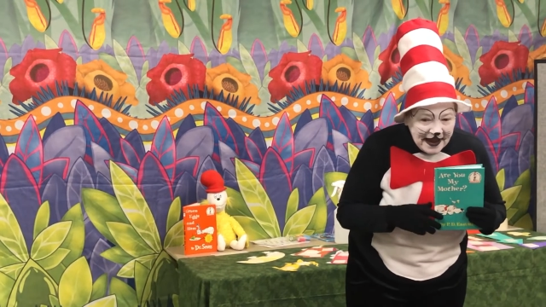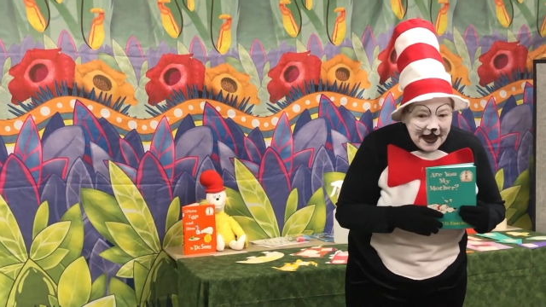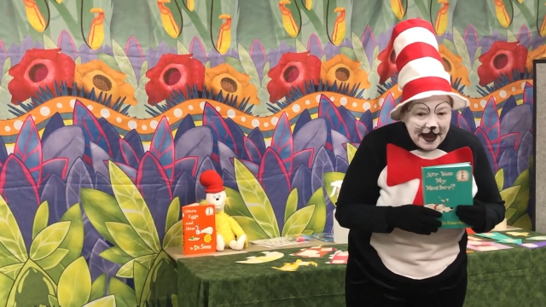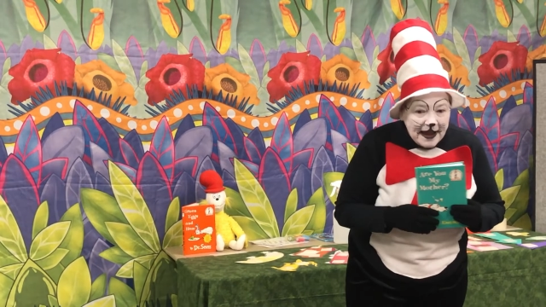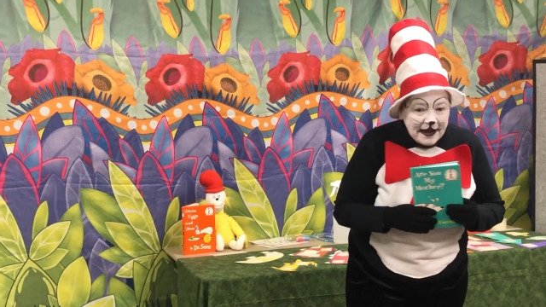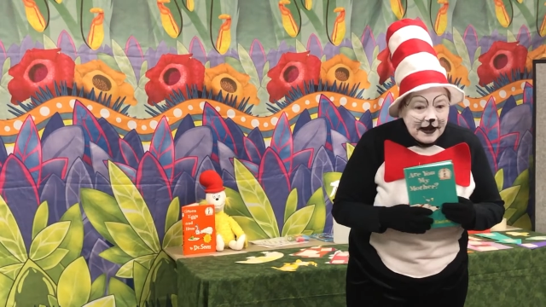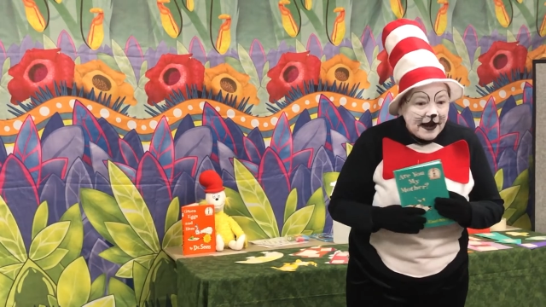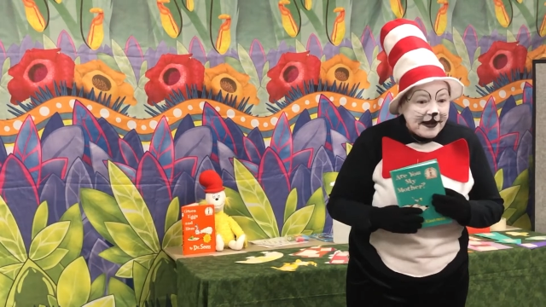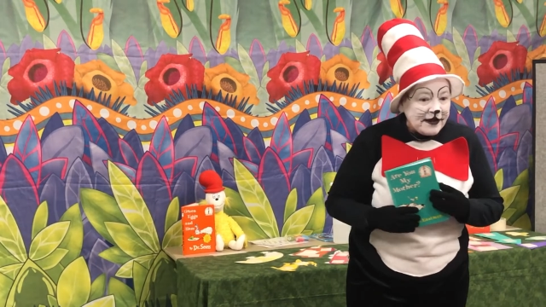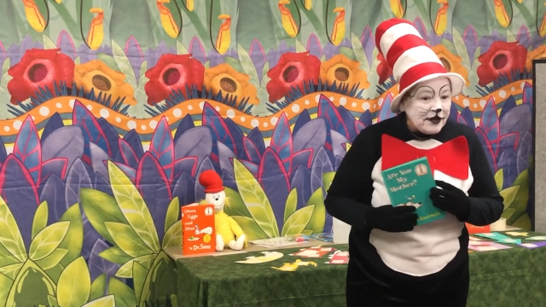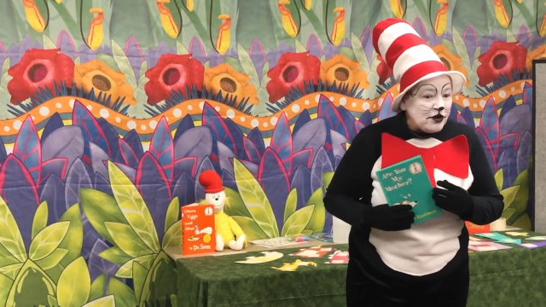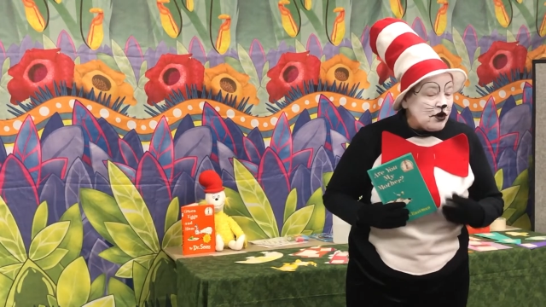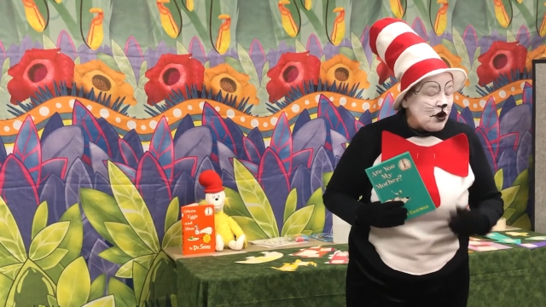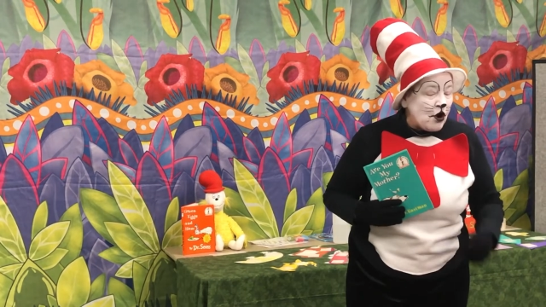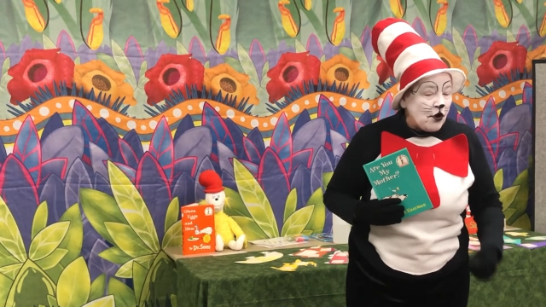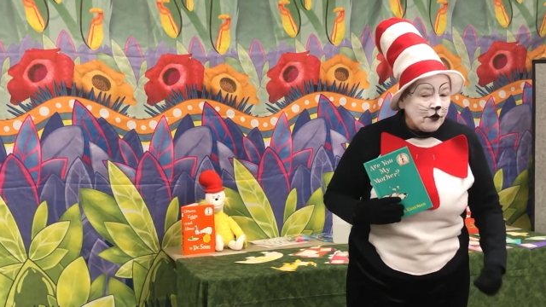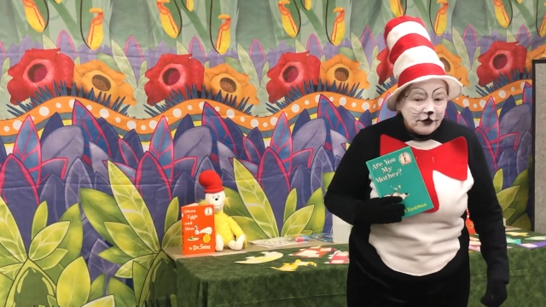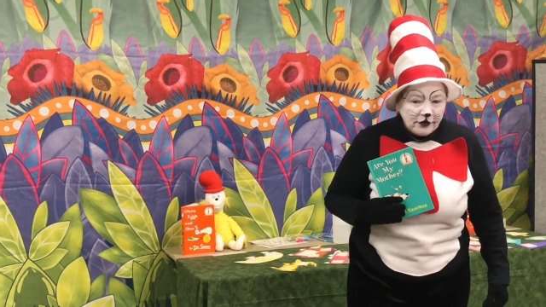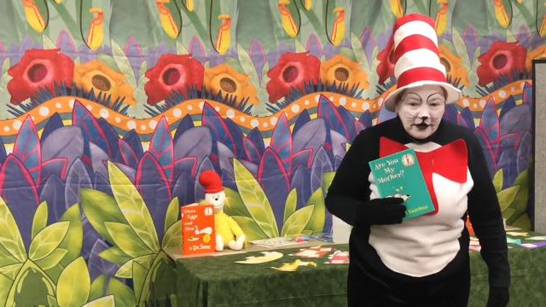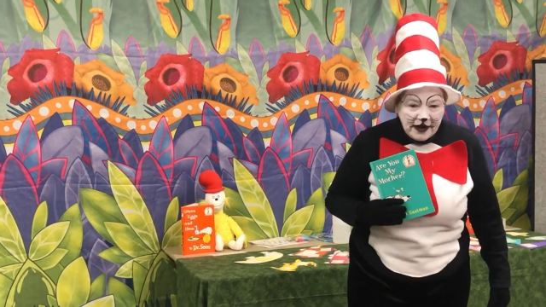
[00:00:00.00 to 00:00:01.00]
and I
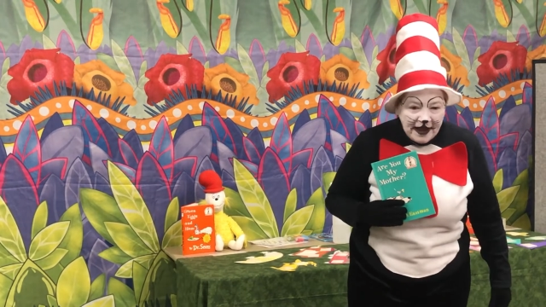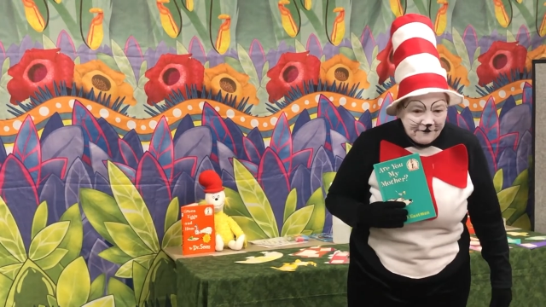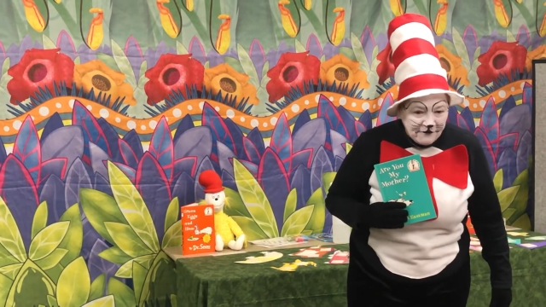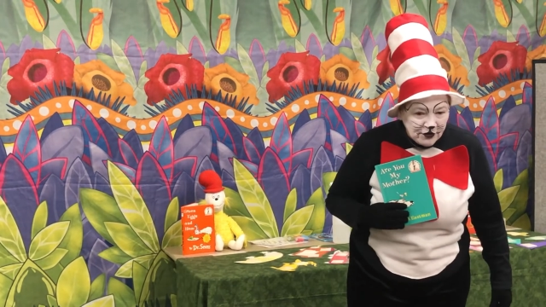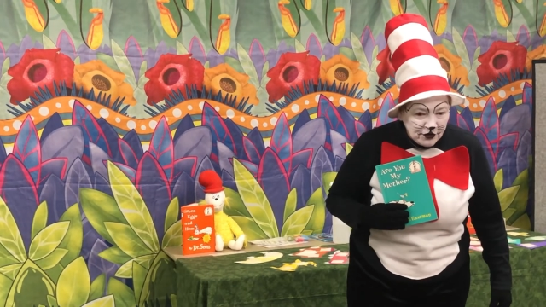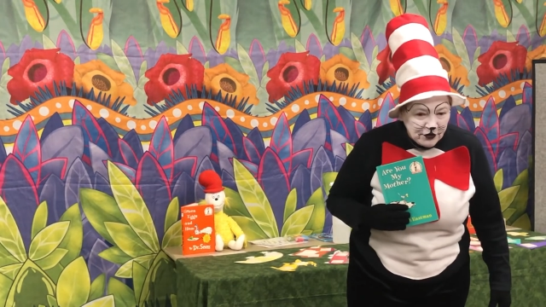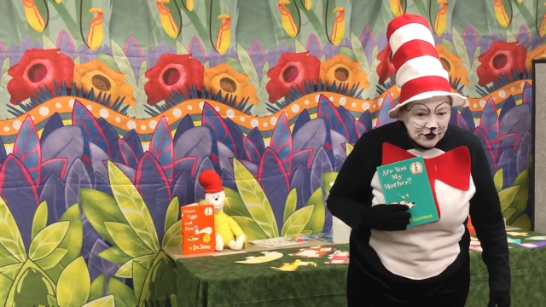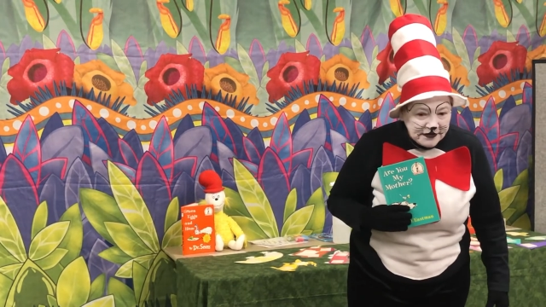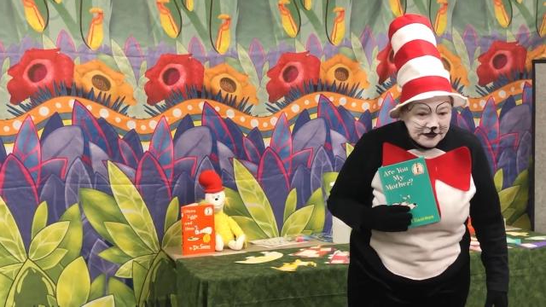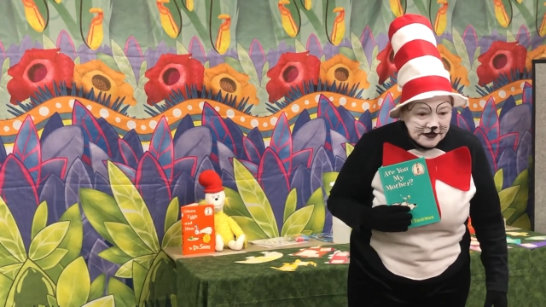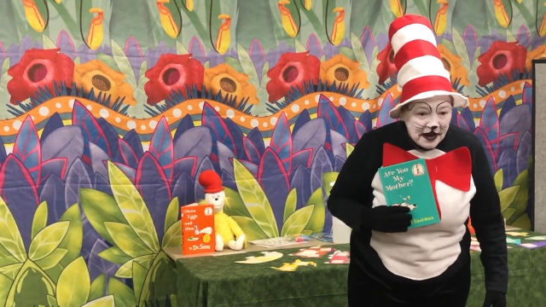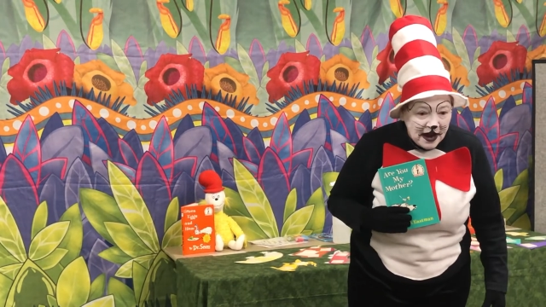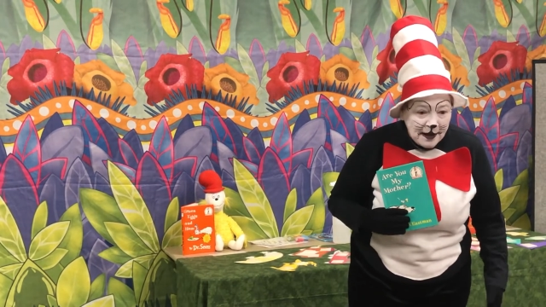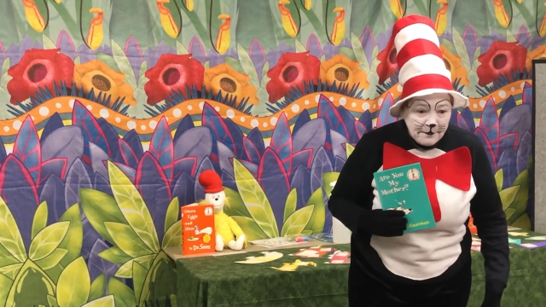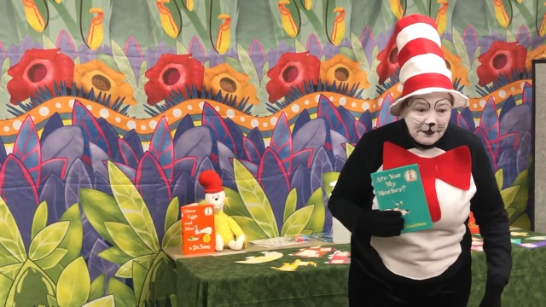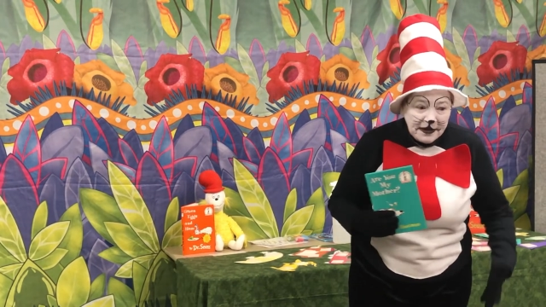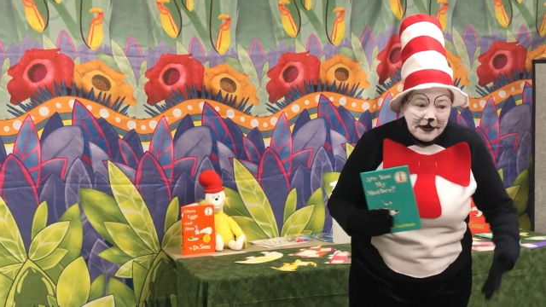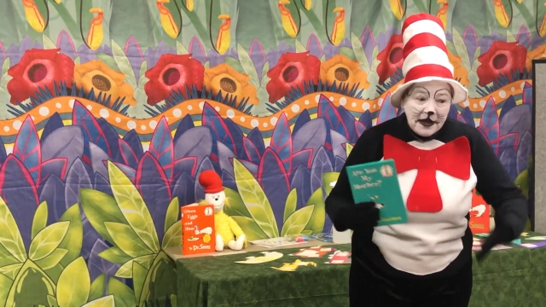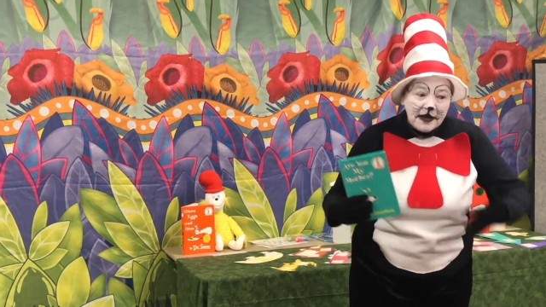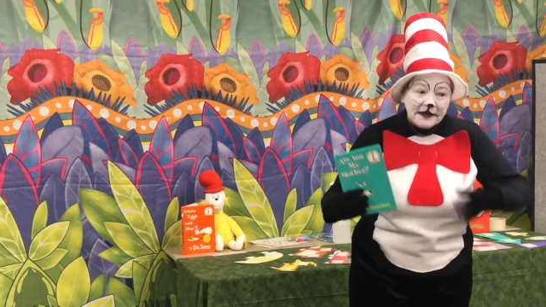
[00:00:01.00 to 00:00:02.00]
know you'll have a good time
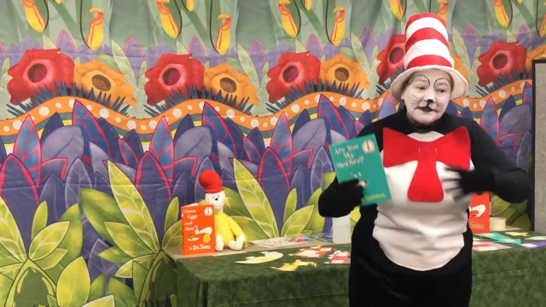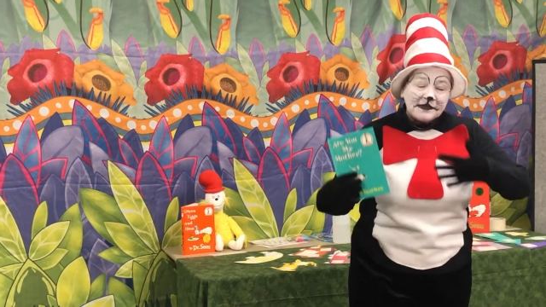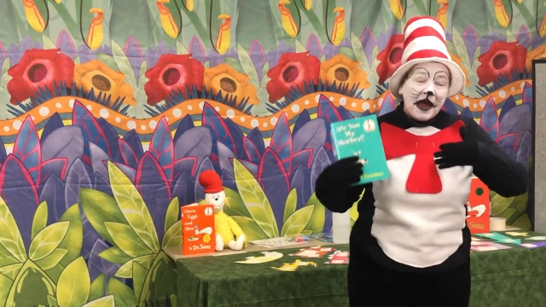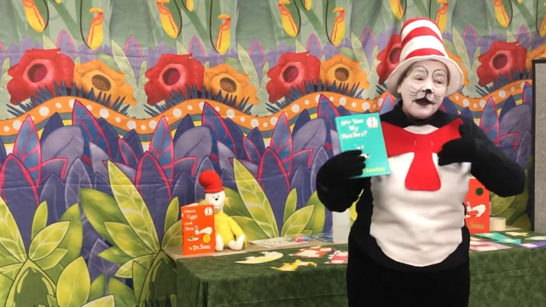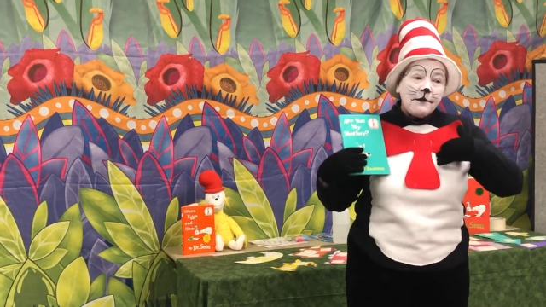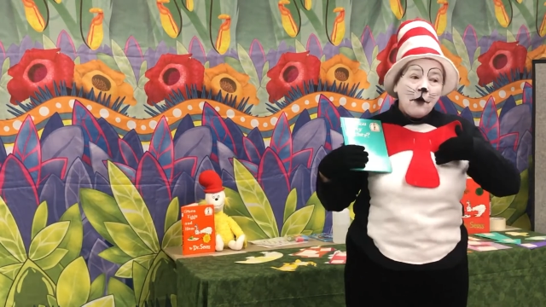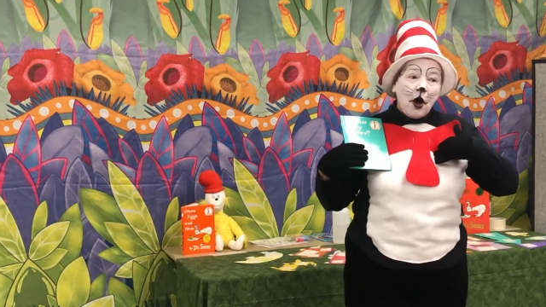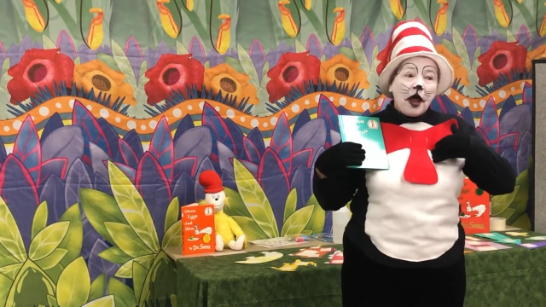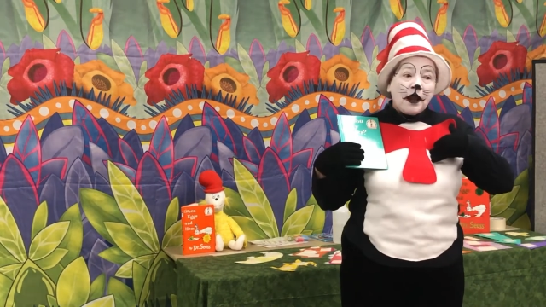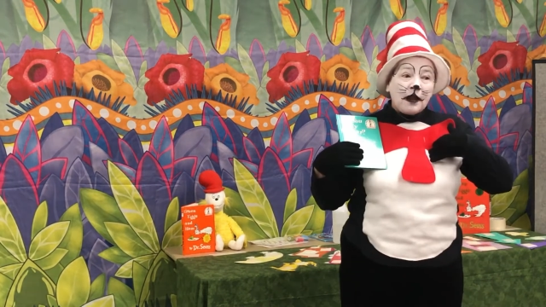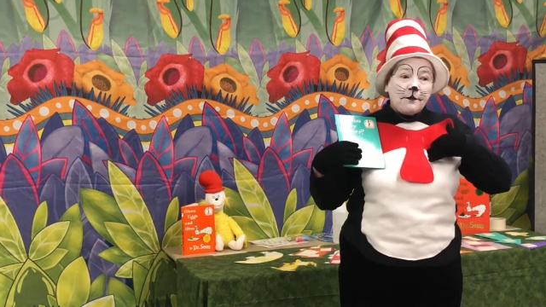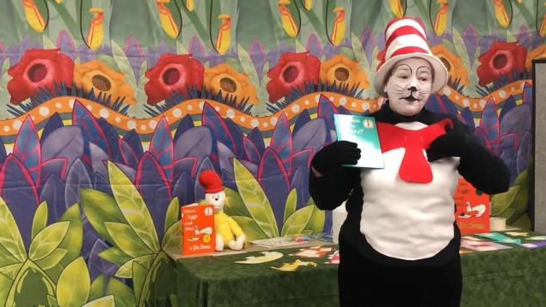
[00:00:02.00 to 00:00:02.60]
because I'm all